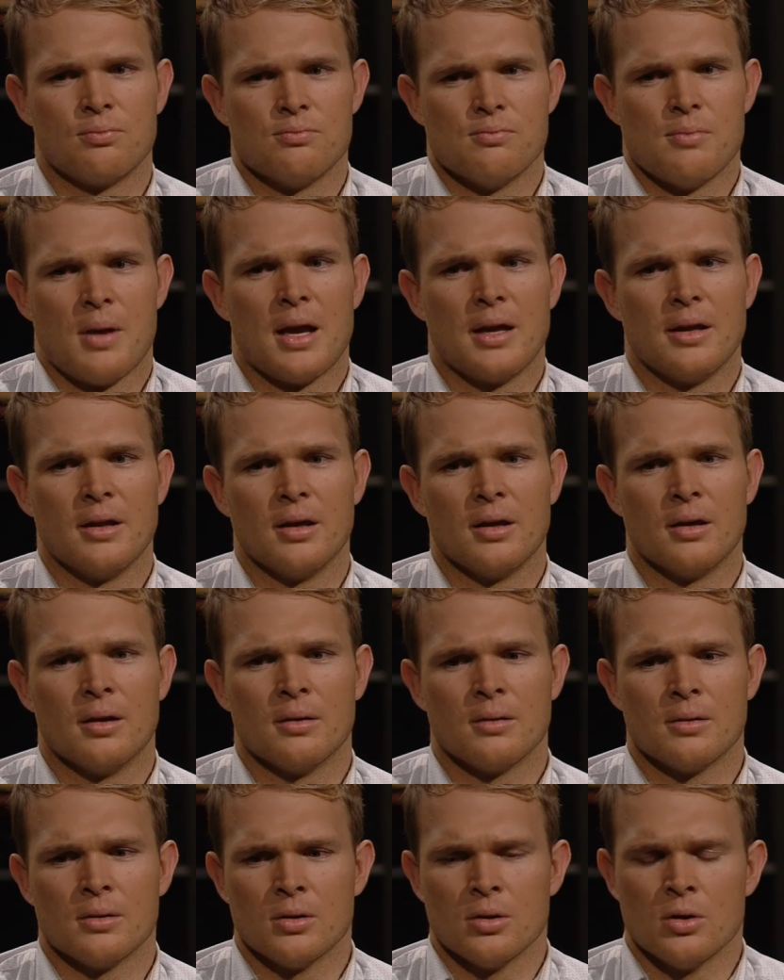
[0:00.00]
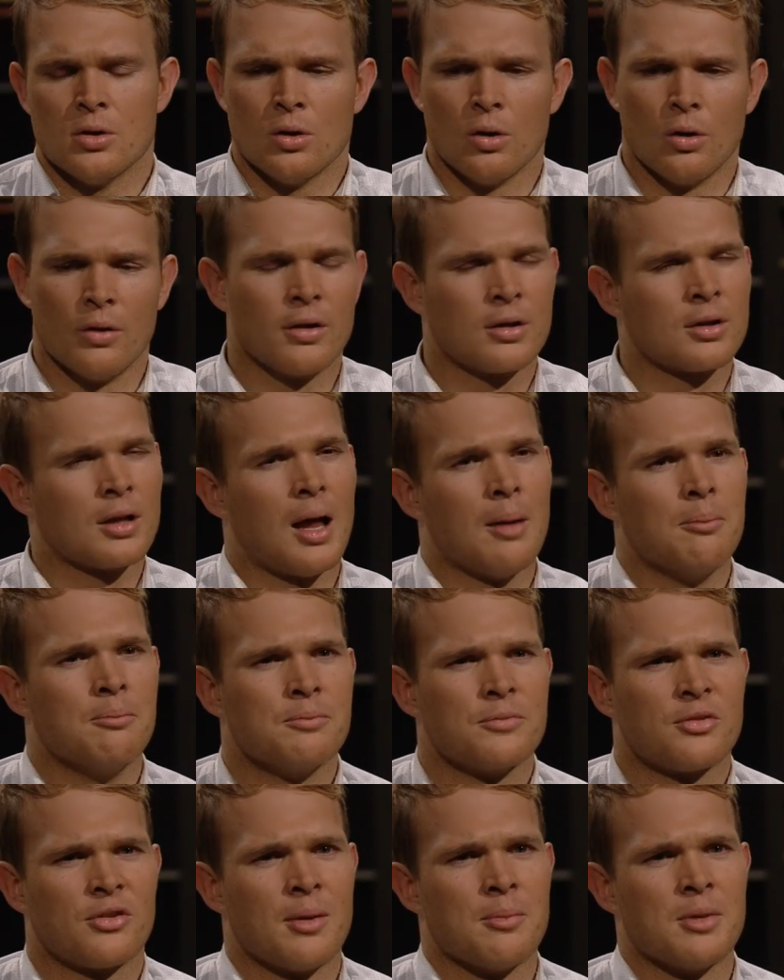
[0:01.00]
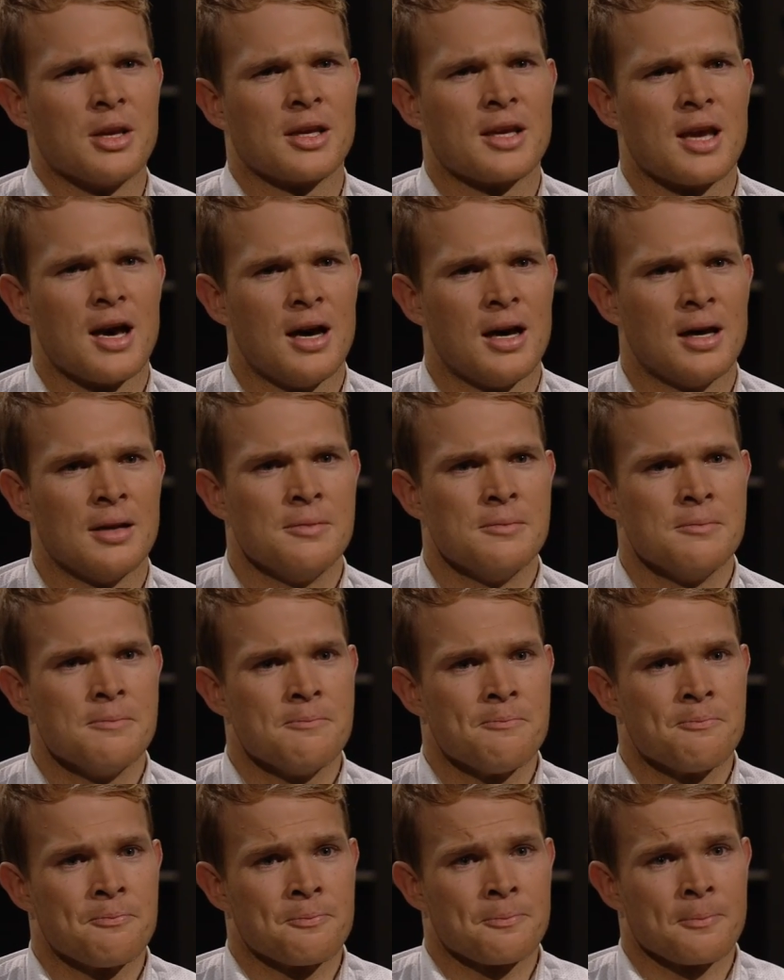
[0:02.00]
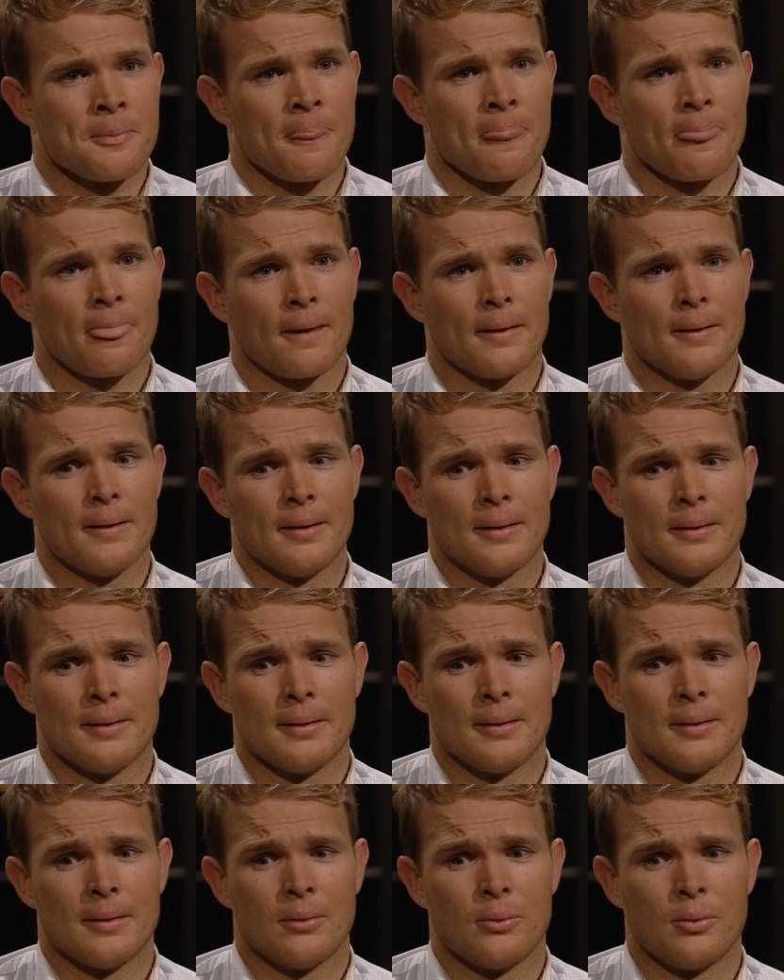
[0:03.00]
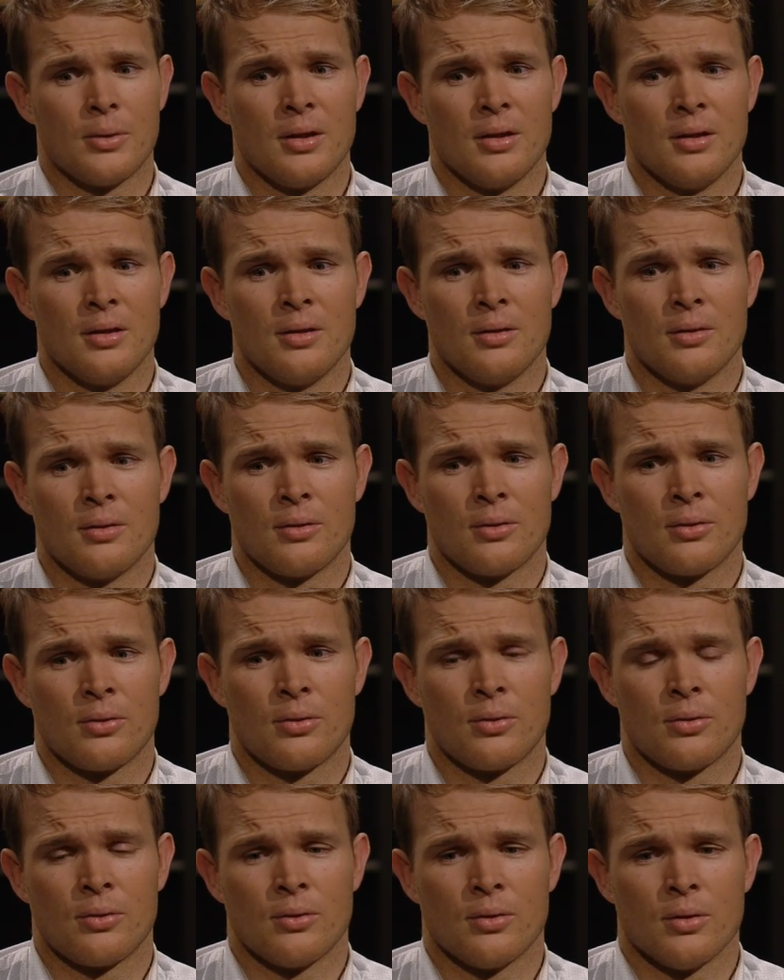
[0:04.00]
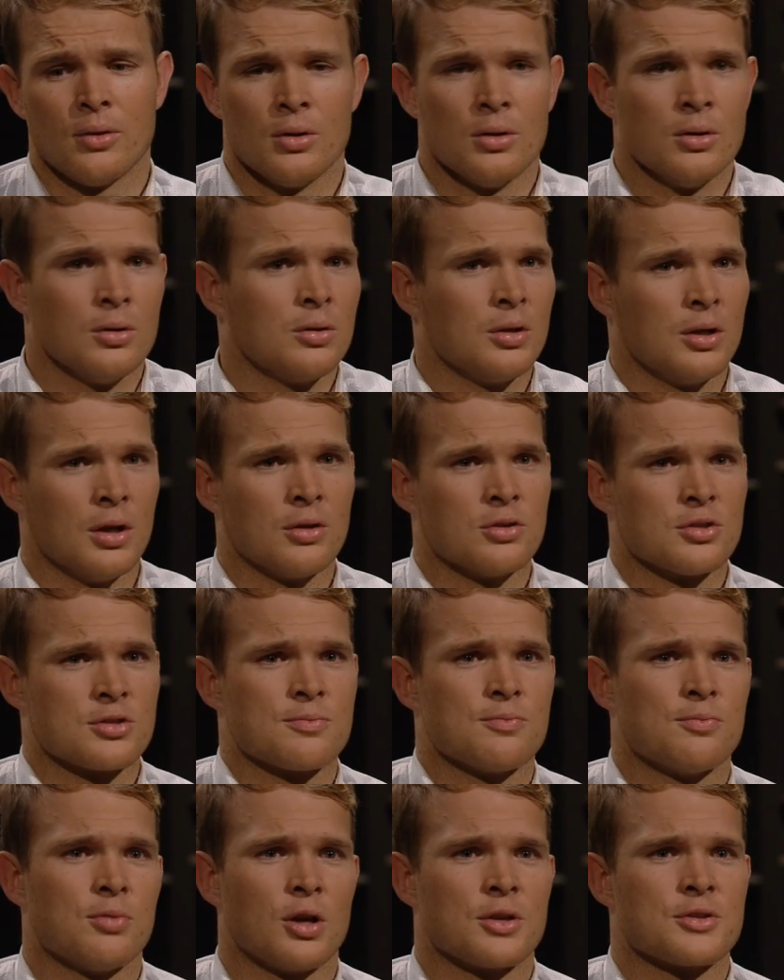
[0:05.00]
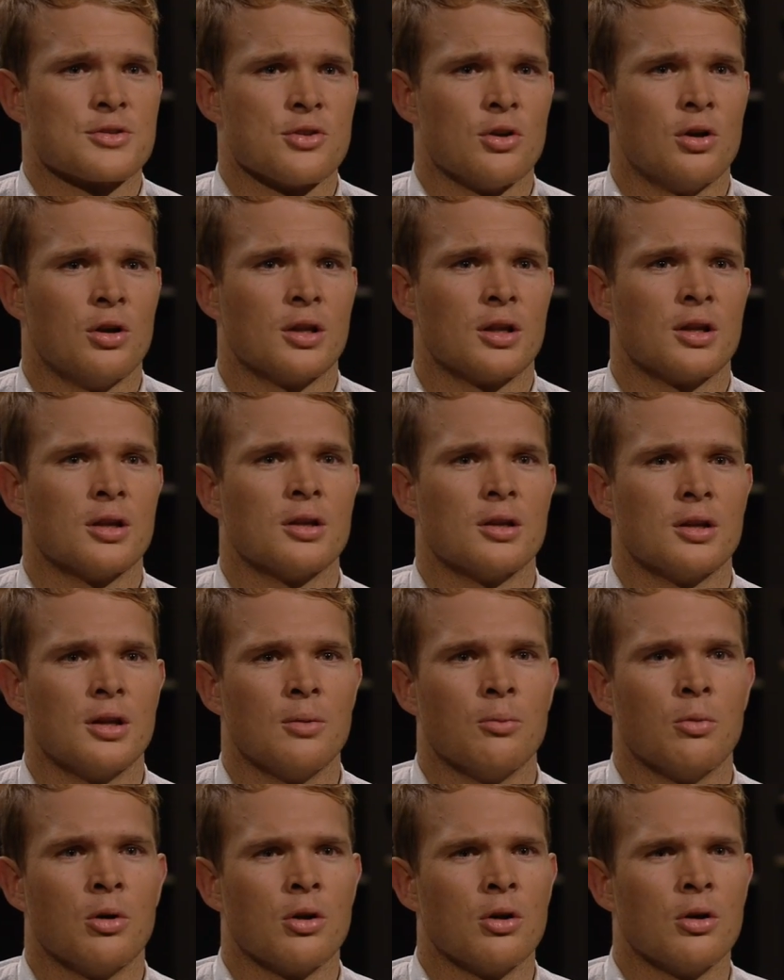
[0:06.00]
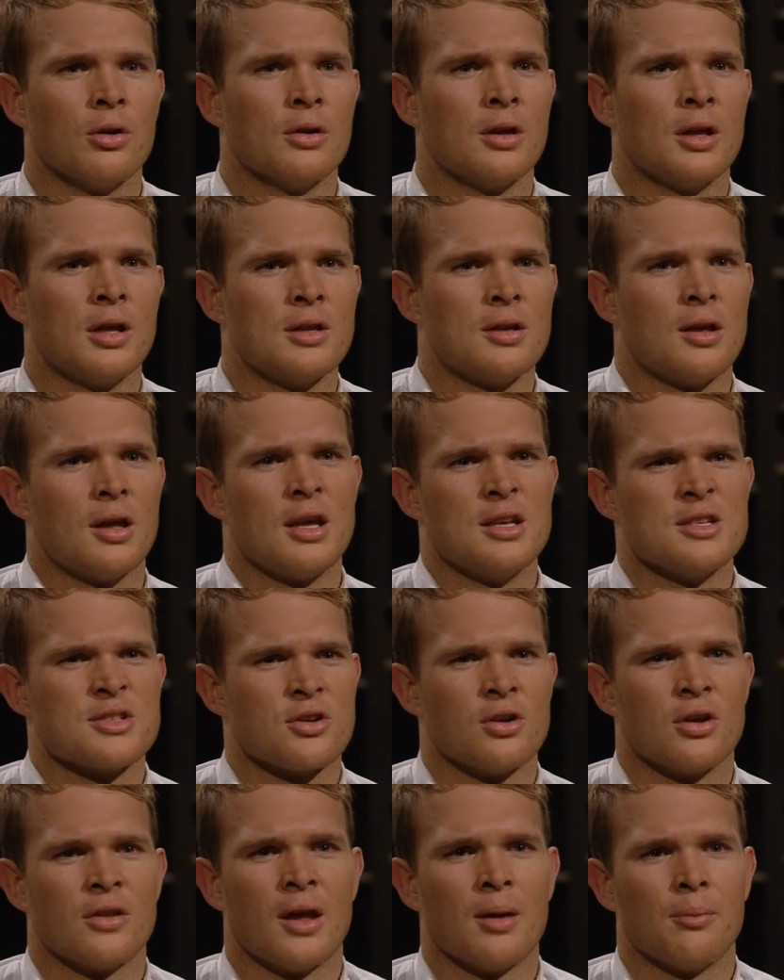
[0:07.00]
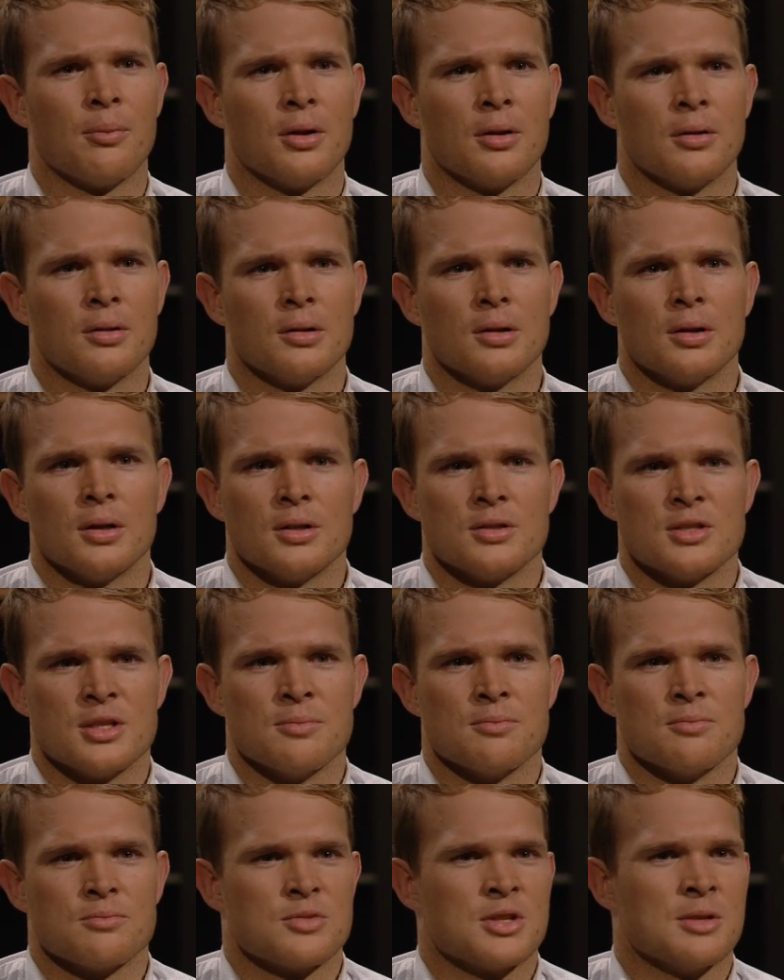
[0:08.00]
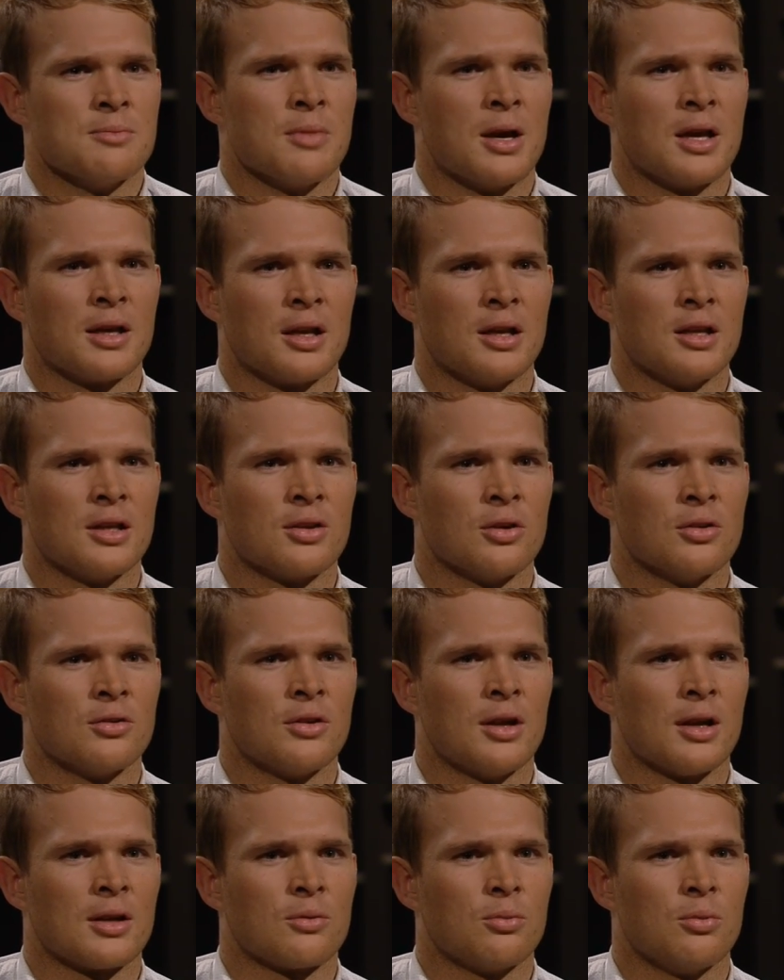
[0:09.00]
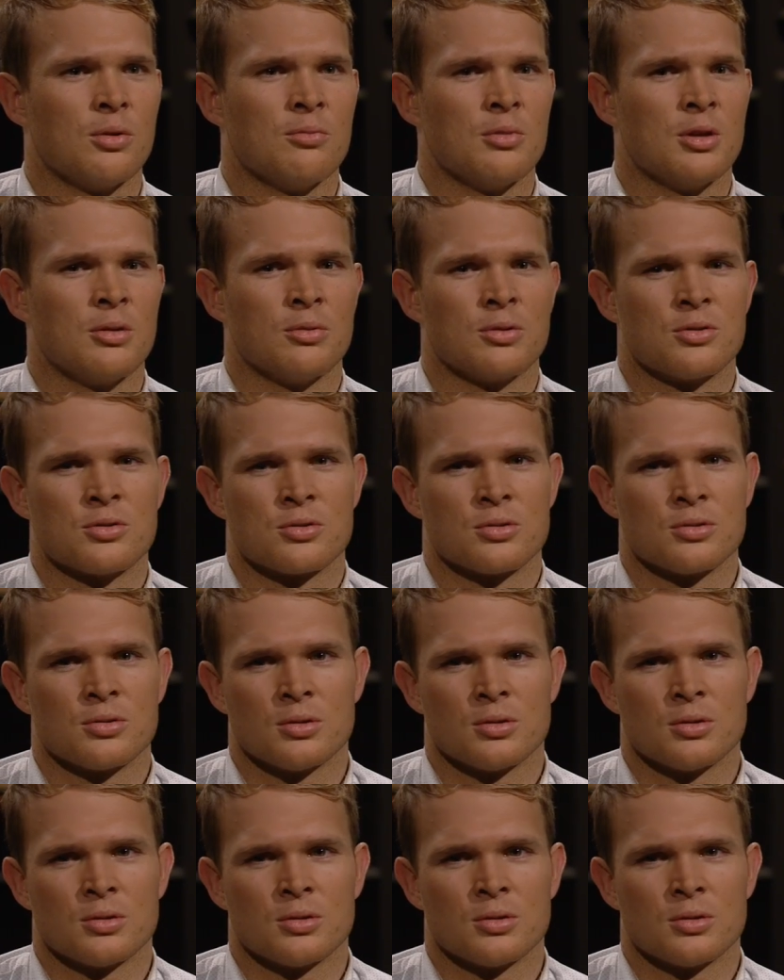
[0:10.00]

made the club sent me a card with just bloke signing it and whatnot, and he signed that, but didn't make any contact with me, which.